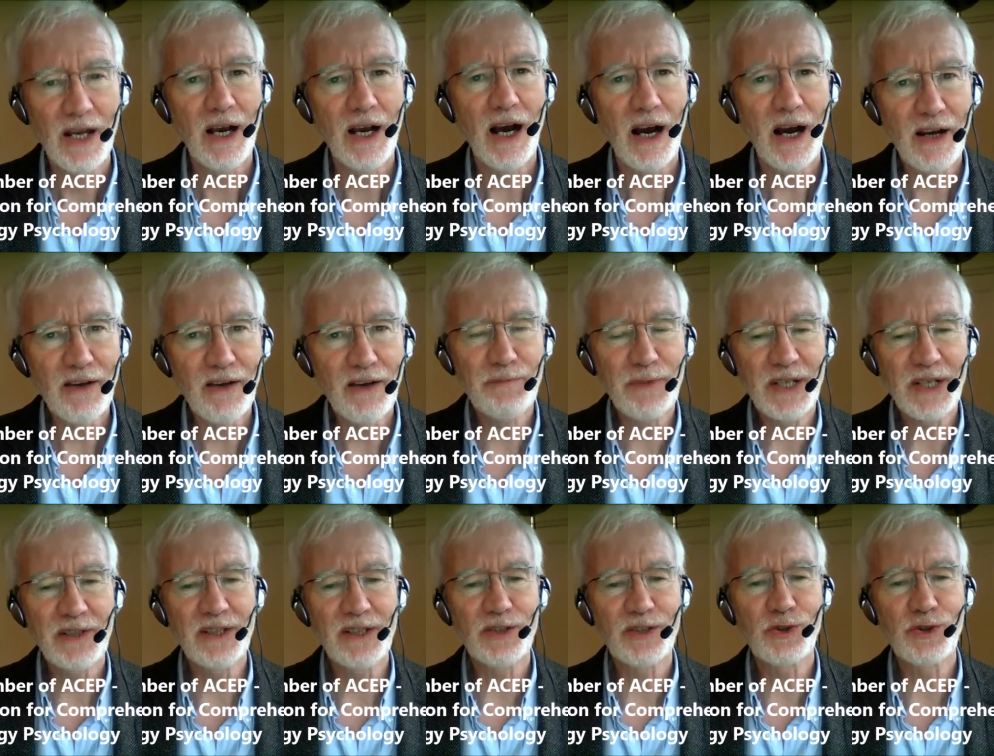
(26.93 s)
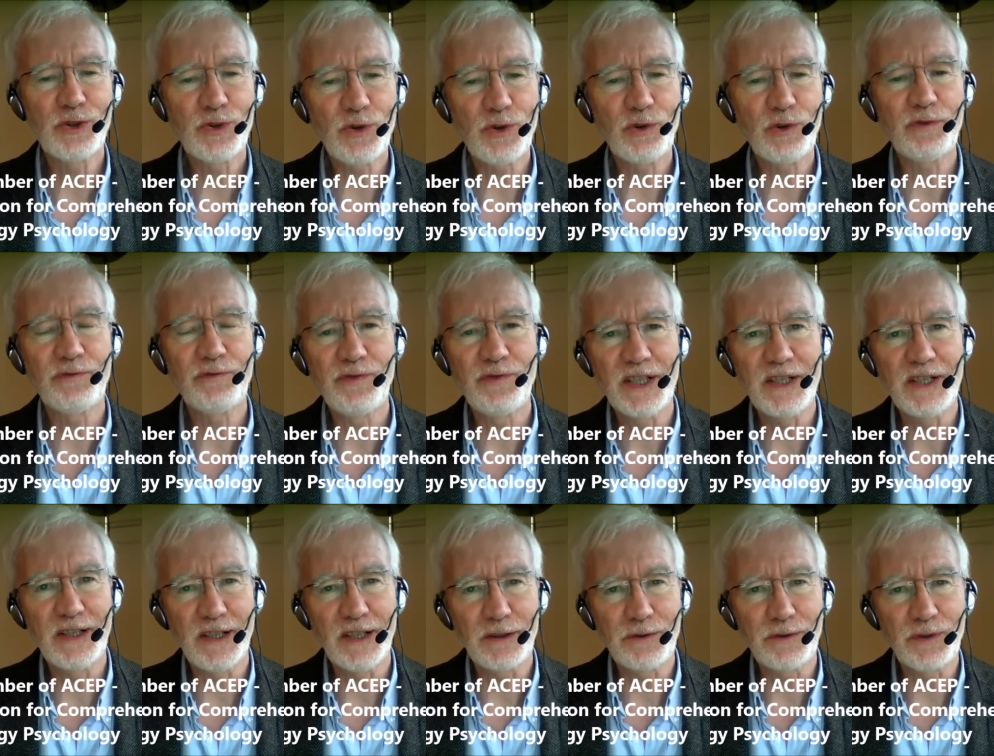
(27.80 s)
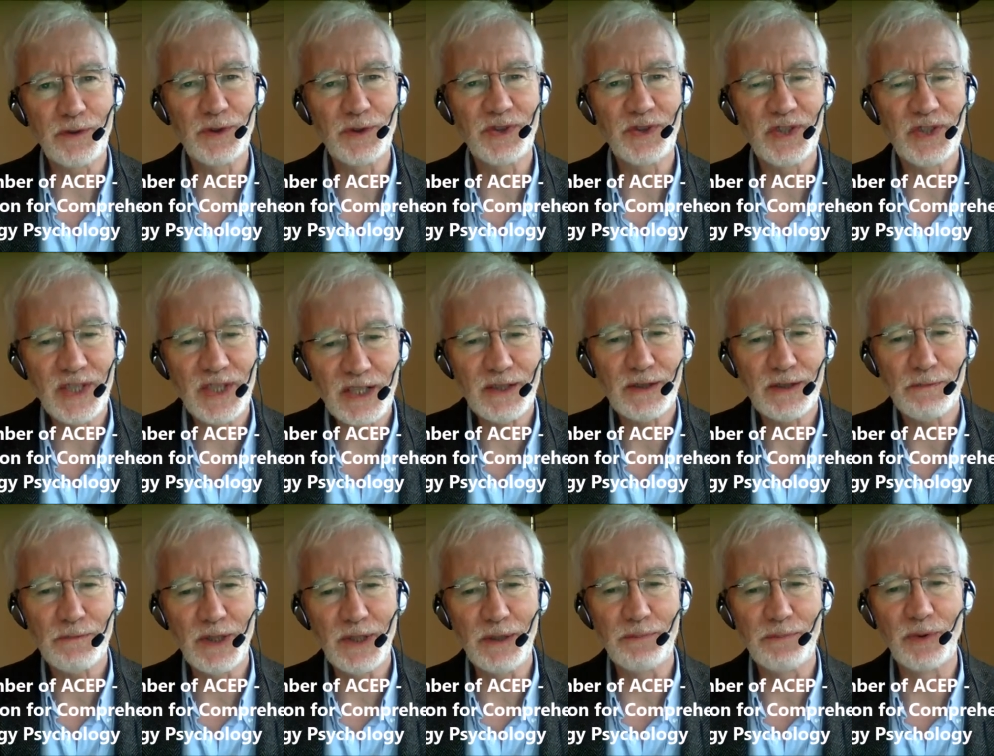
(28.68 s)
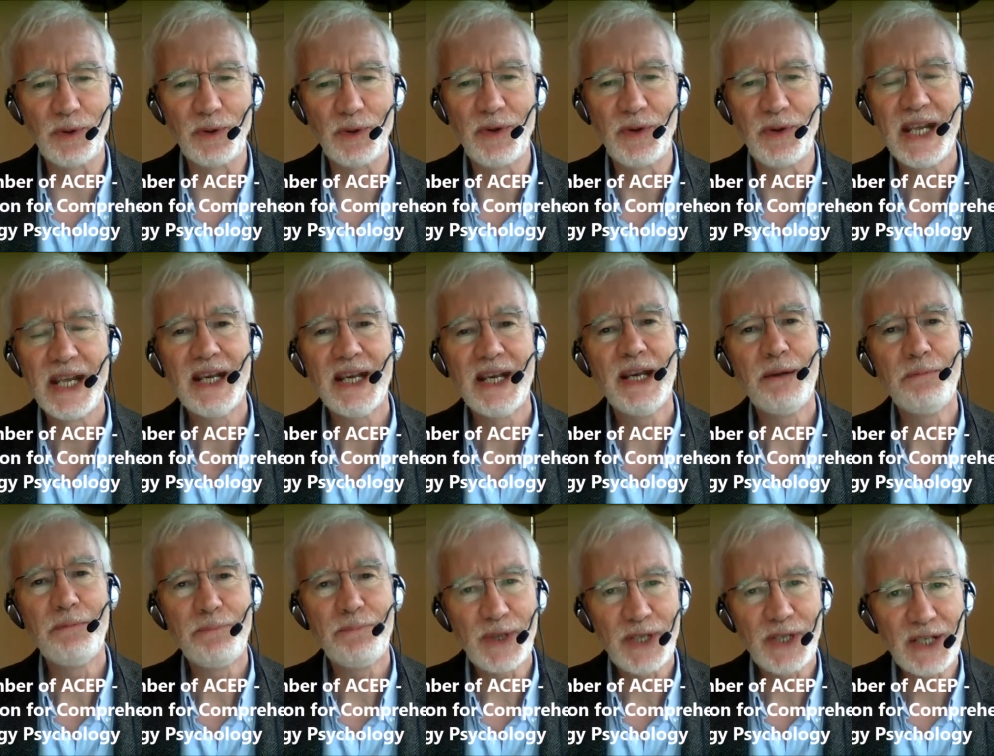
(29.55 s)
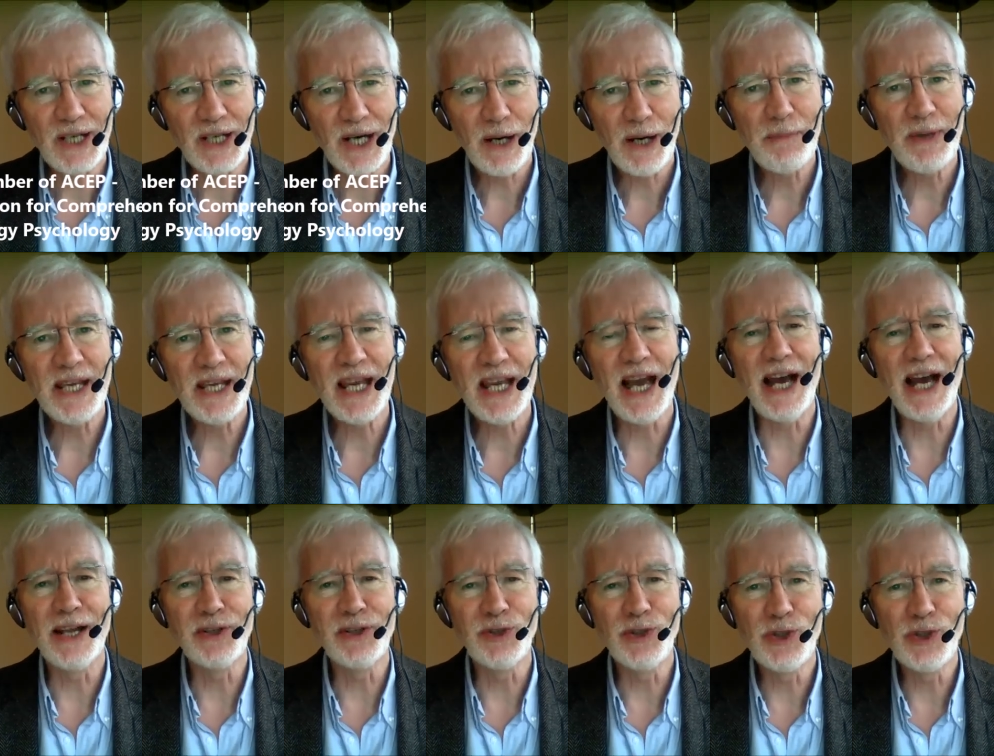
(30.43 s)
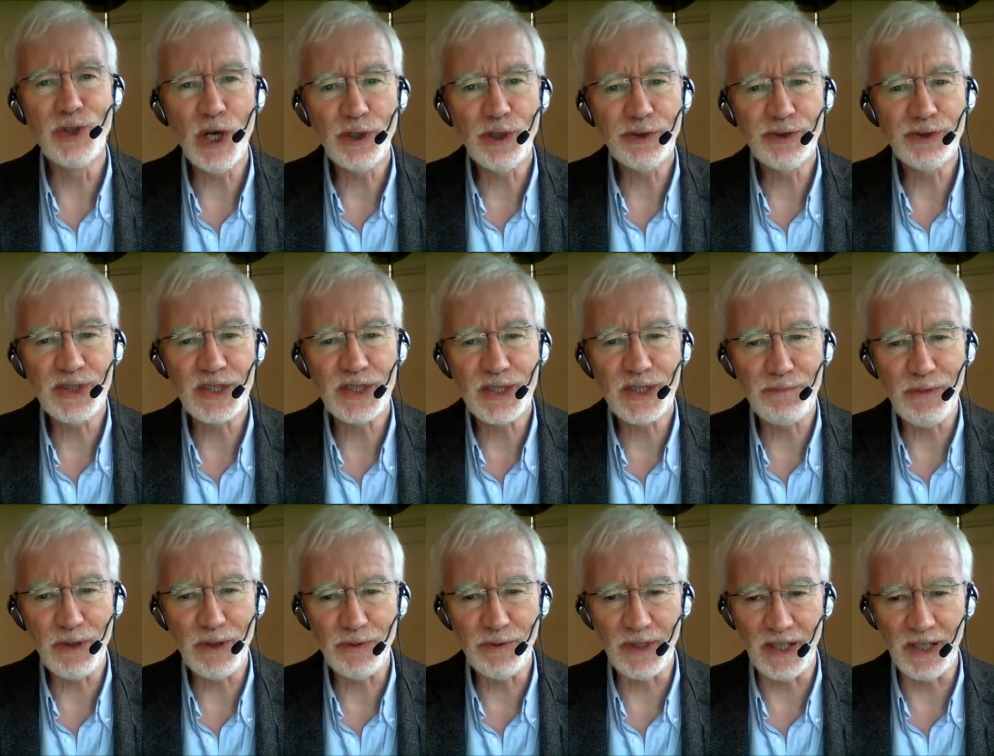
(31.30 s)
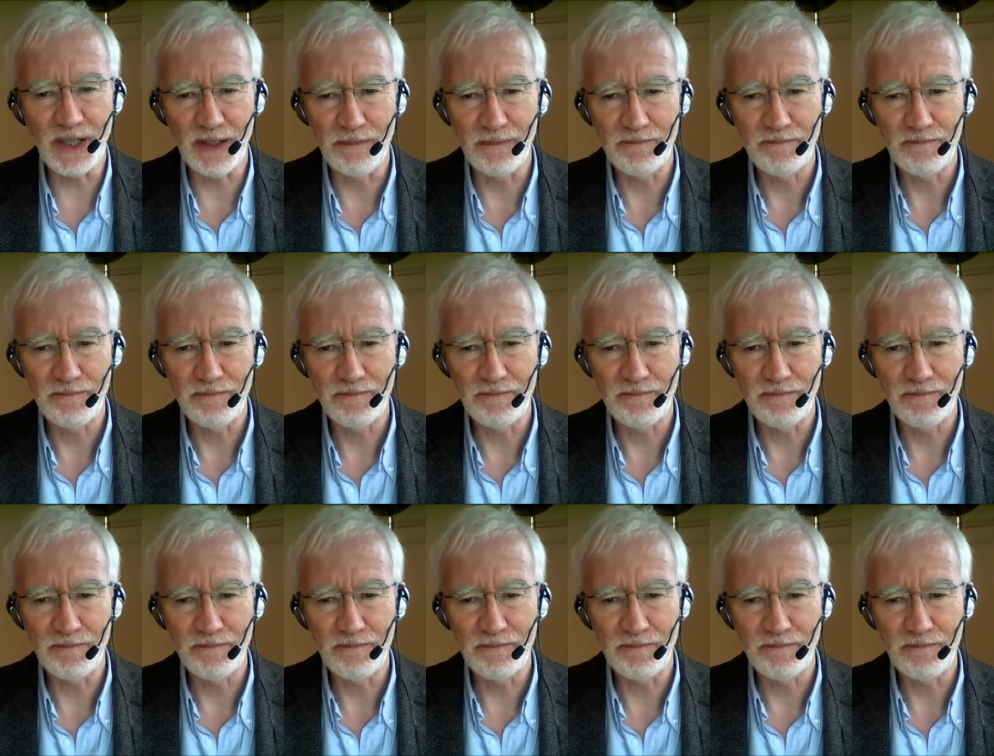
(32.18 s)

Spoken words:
I've made this short video to assist people in becoming a non-smoker,